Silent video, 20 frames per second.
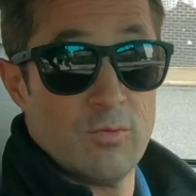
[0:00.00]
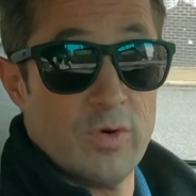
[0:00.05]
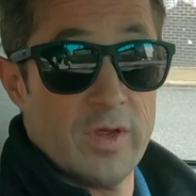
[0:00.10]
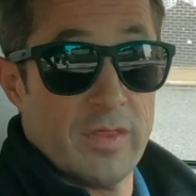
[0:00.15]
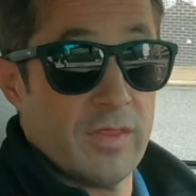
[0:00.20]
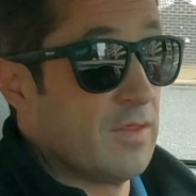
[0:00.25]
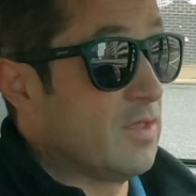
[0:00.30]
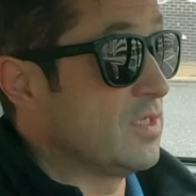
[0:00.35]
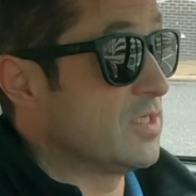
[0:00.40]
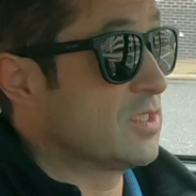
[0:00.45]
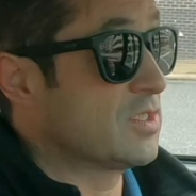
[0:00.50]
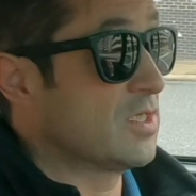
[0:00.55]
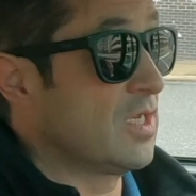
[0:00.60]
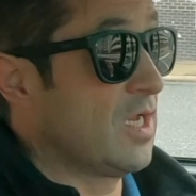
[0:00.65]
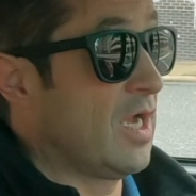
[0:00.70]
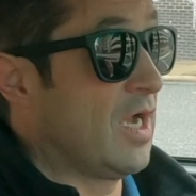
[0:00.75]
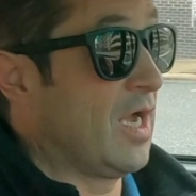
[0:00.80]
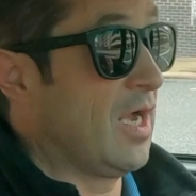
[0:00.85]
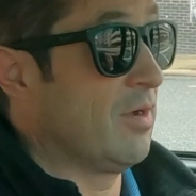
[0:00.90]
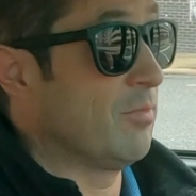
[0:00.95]
with this
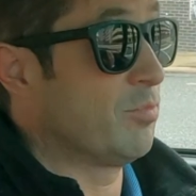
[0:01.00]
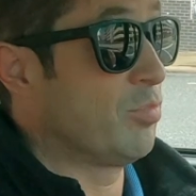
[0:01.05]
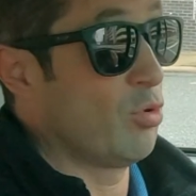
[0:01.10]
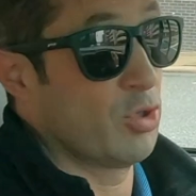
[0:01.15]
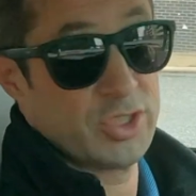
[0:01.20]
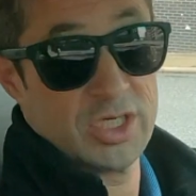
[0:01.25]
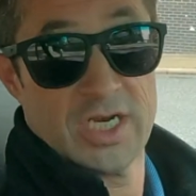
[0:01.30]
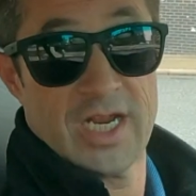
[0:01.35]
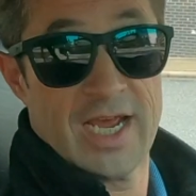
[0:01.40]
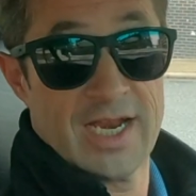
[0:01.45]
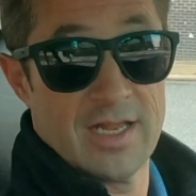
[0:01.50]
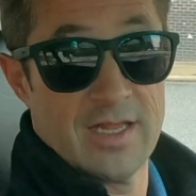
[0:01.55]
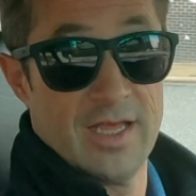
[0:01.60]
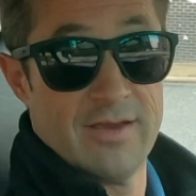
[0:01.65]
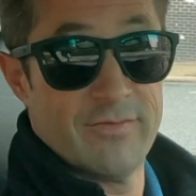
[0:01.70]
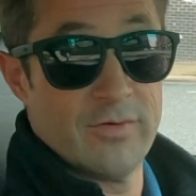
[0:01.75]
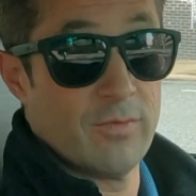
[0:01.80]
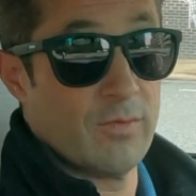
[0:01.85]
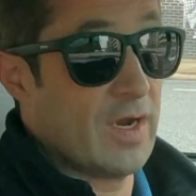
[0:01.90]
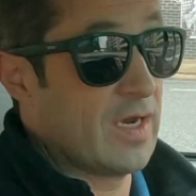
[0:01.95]
Porsche
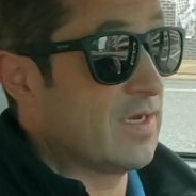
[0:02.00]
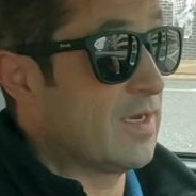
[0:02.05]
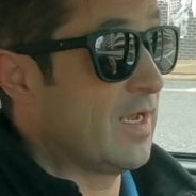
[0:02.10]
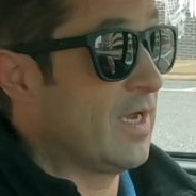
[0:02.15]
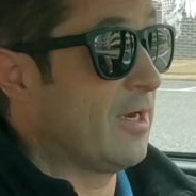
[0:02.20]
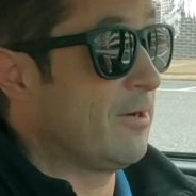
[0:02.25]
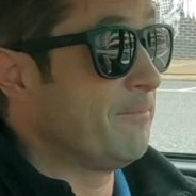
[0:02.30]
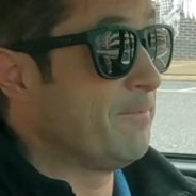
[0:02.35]
911 right now.